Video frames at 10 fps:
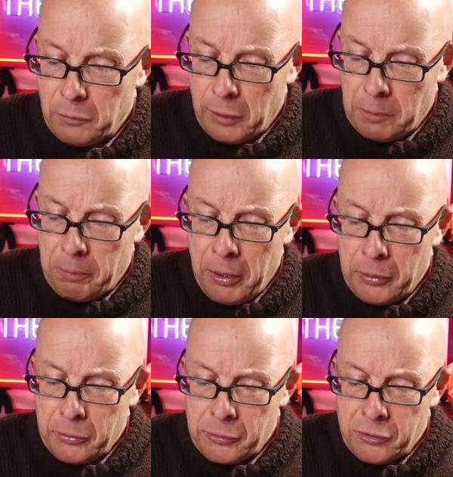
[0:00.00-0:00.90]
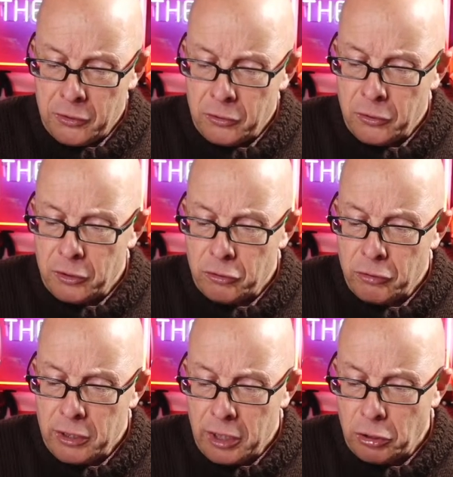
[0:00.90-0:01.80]
when opposed to the
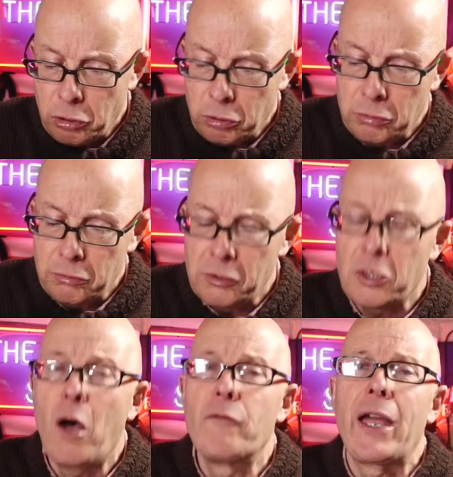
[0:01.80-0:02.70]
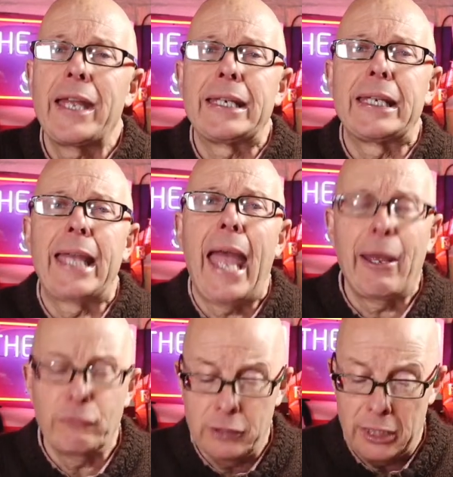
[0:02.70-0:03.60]
traditions of a
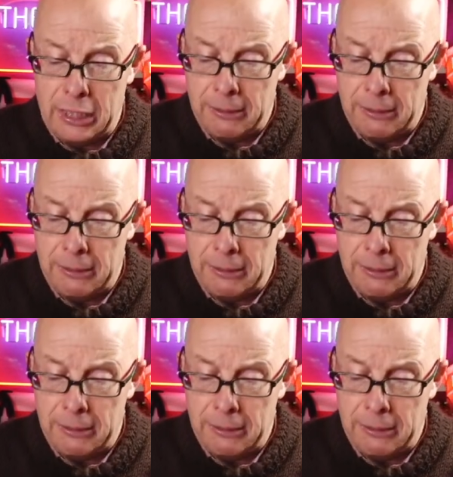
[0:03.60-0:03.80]
county.